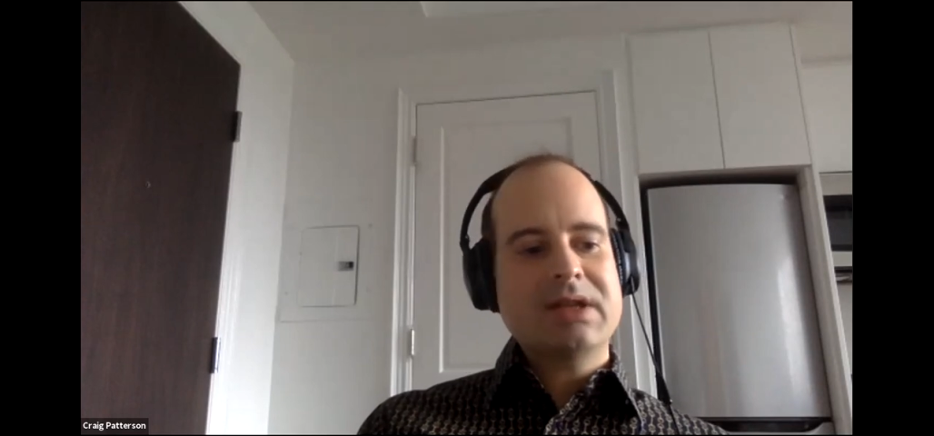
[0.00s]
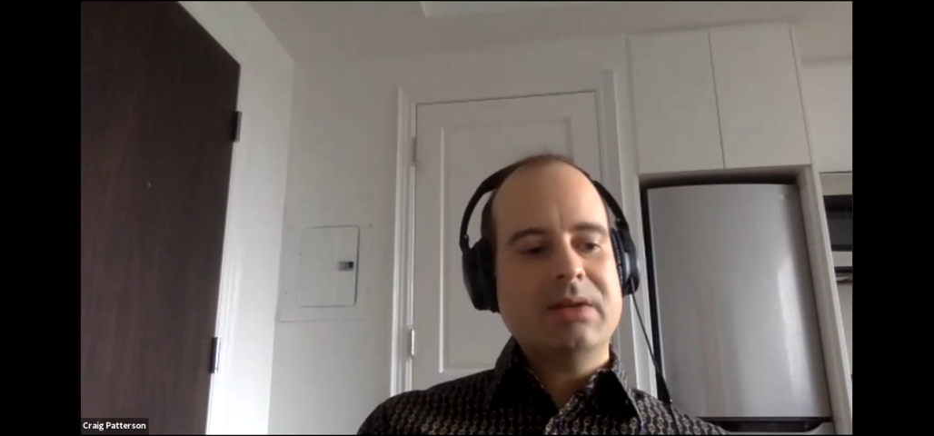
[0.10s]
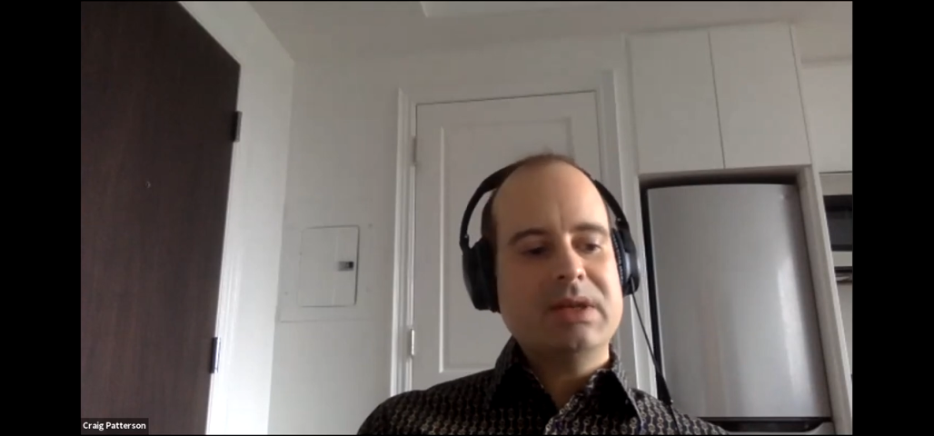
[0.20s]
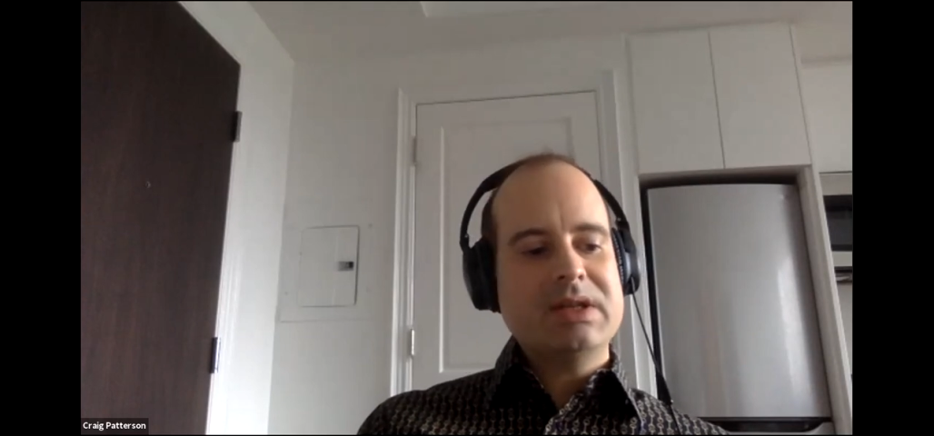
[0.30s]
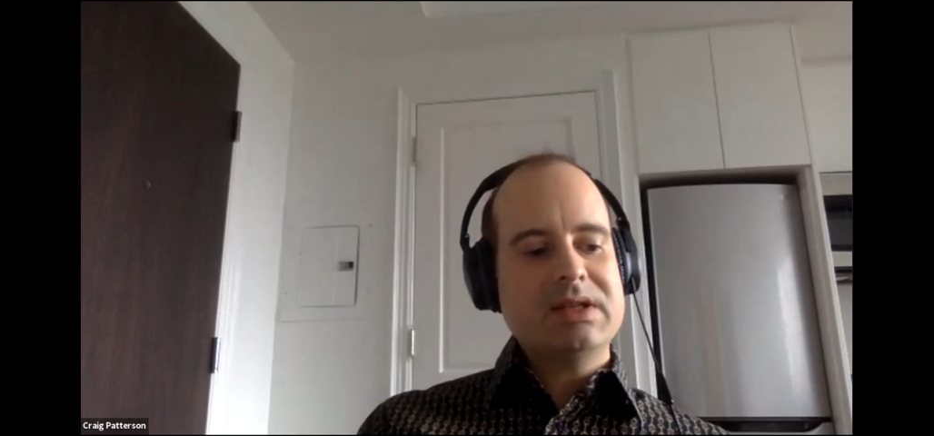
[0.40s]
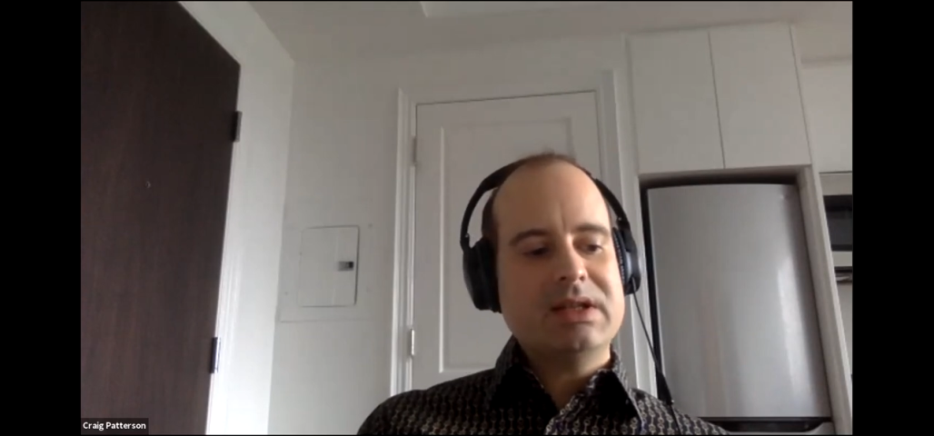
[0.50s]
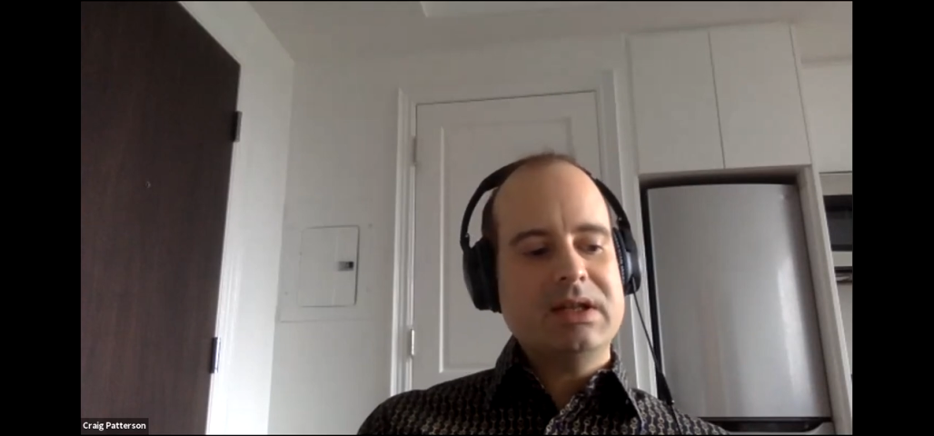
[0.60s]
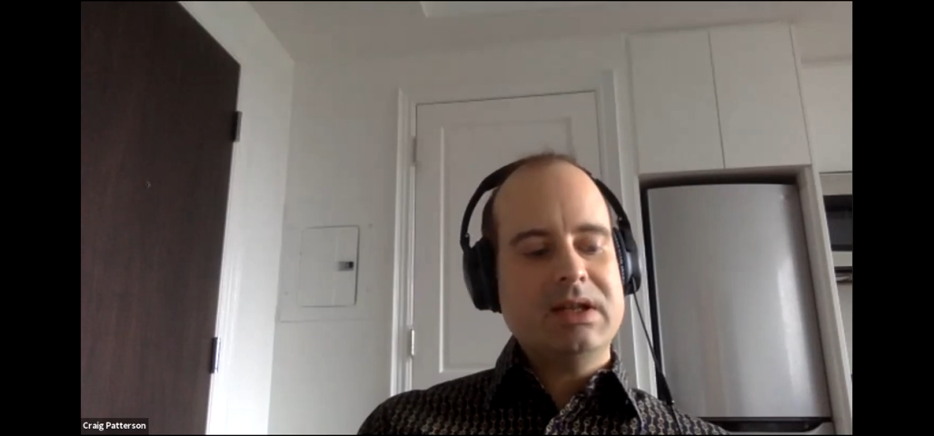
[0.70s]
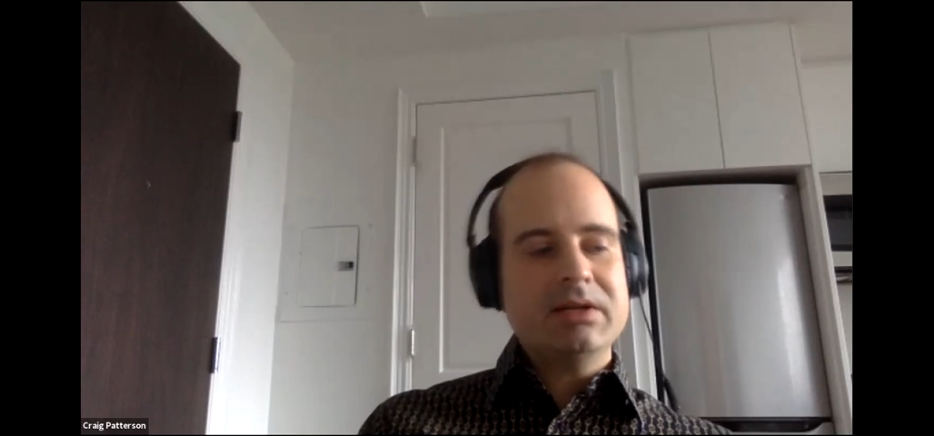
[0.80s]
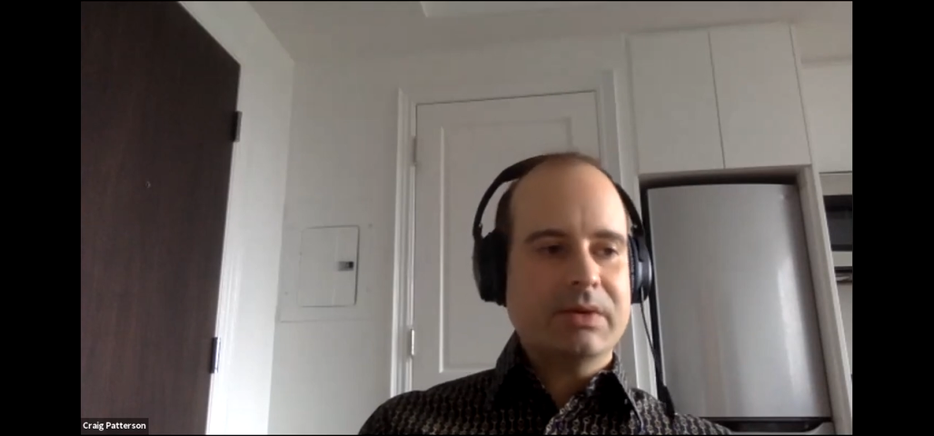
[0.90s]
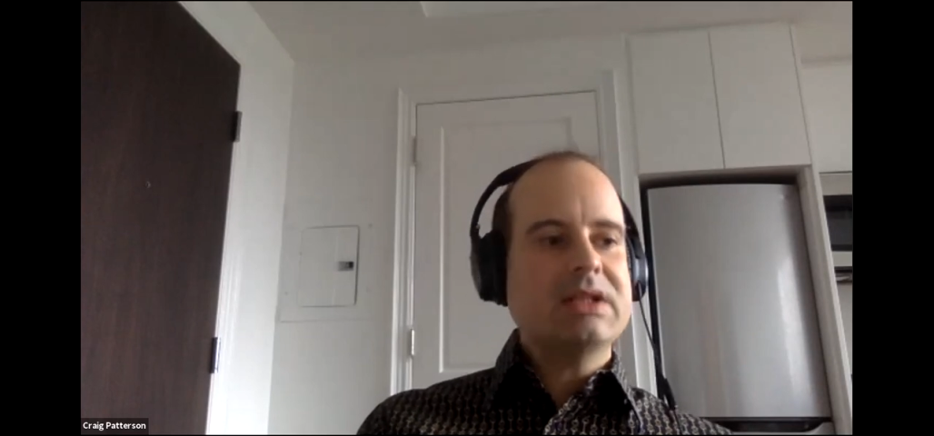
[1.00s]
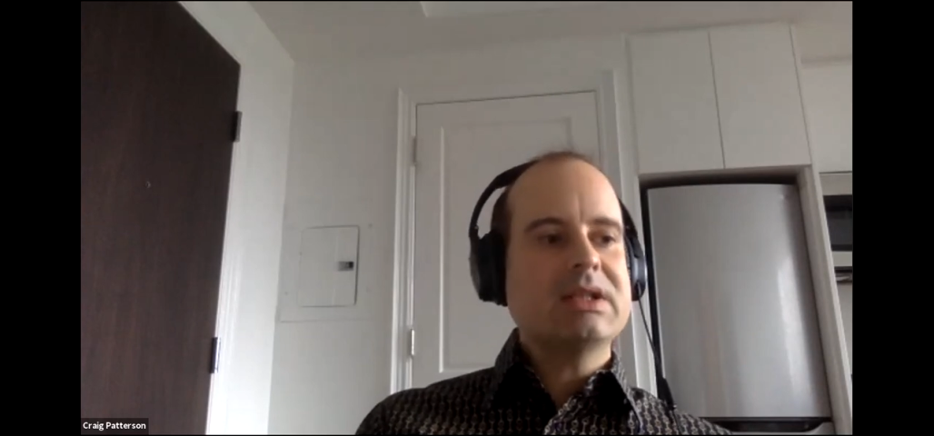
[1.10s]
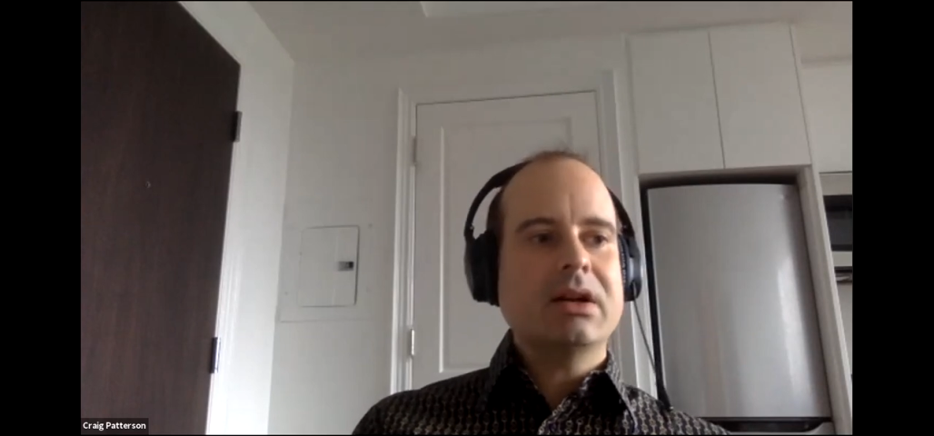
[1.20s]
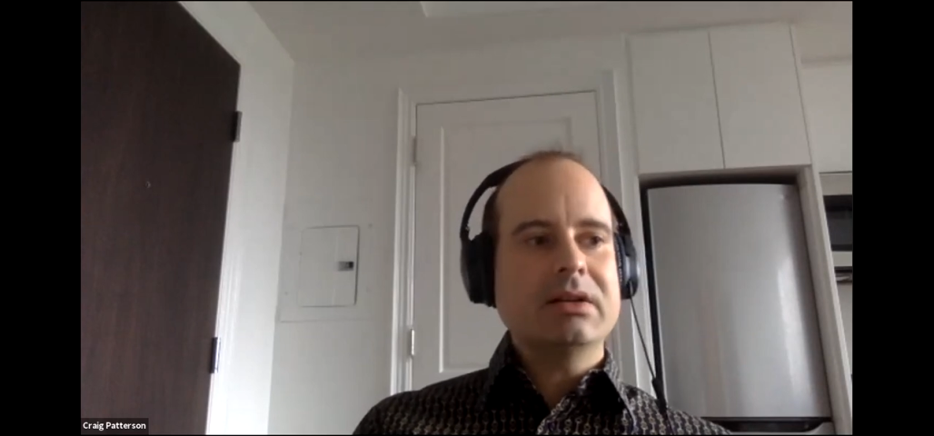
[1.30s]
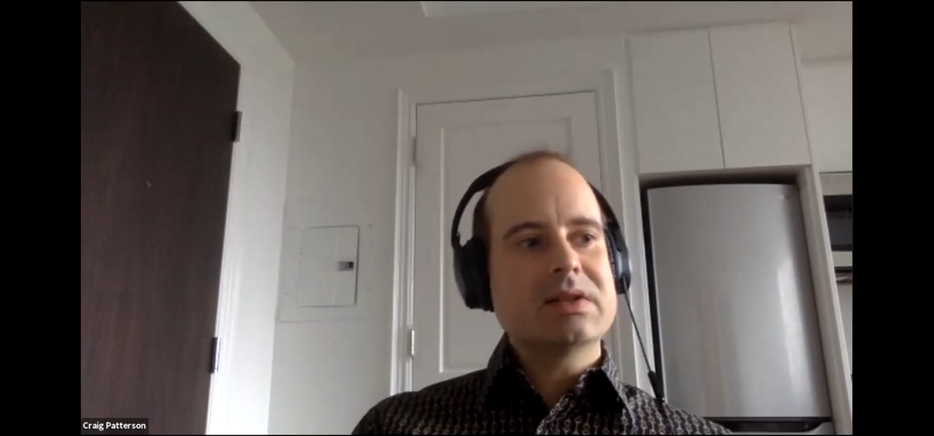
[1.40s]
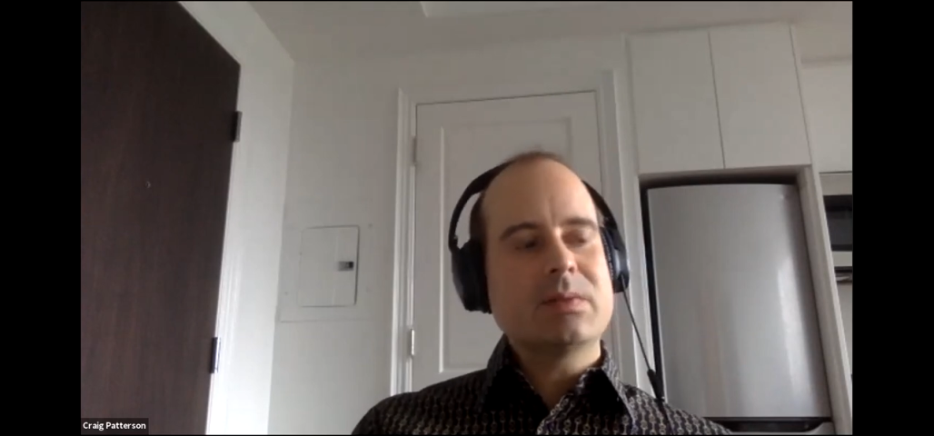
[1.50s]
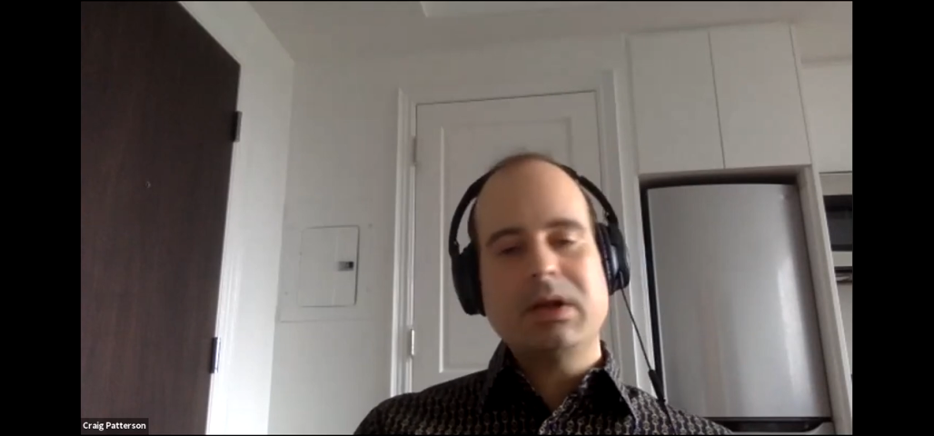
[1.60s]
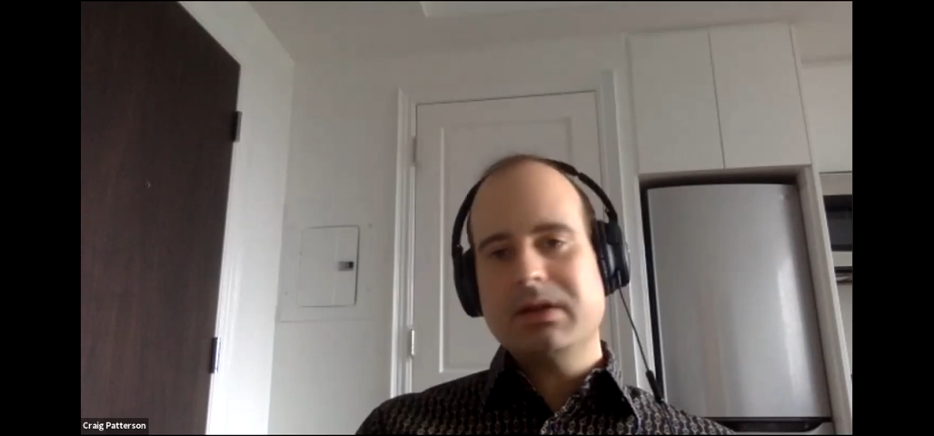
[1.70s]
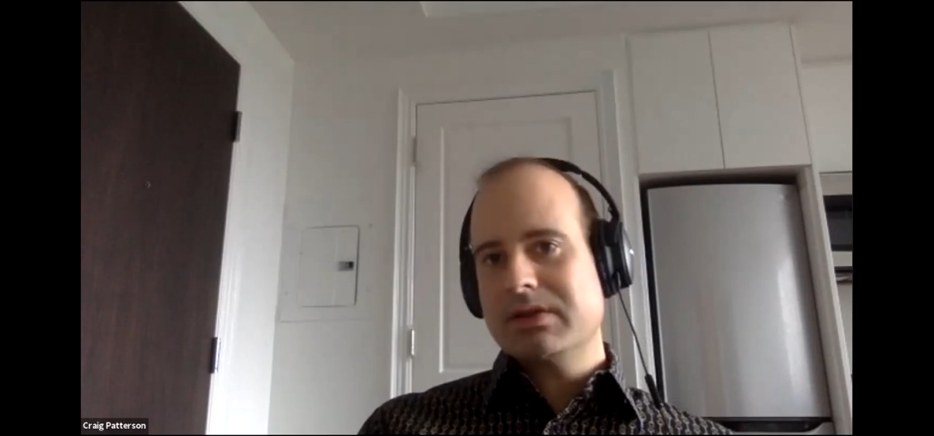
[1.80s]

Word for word: that we see in retail as well